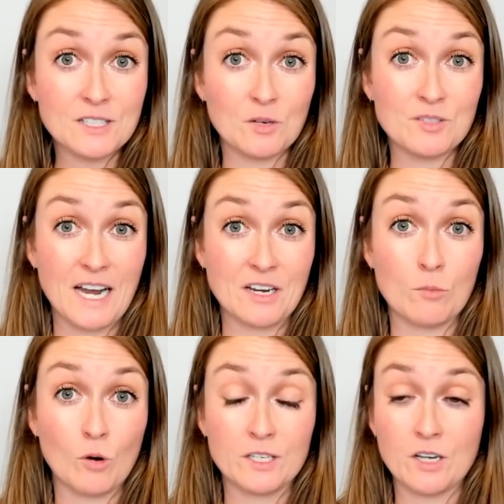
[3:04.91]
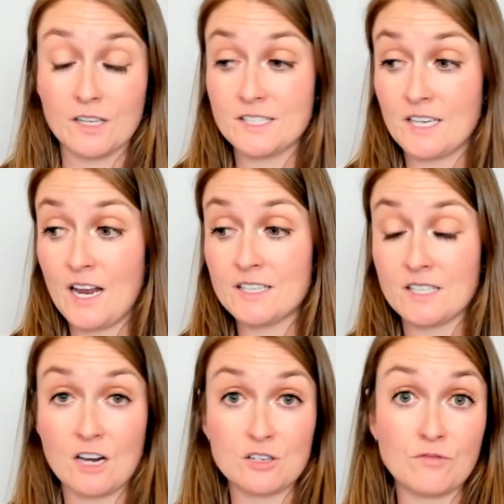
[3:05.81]
So
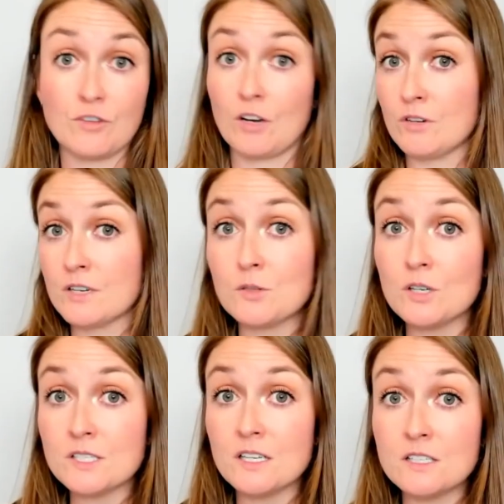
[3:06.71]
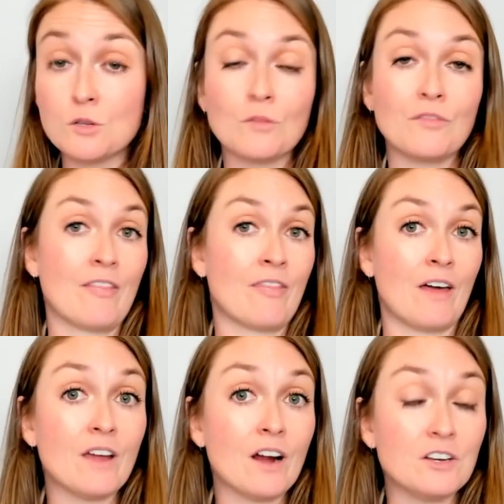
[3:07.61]
danielleboyd.ca/free resources. You'll find
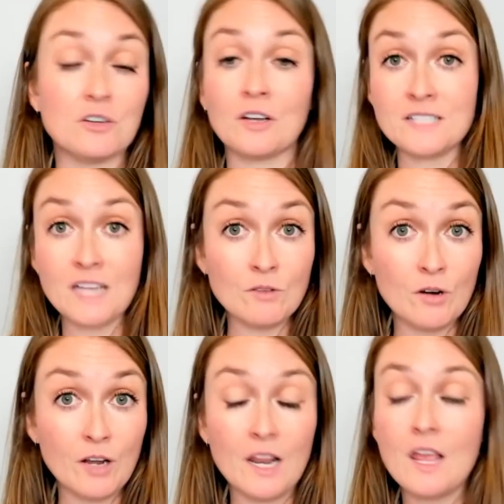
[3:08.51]
that there and you can download it,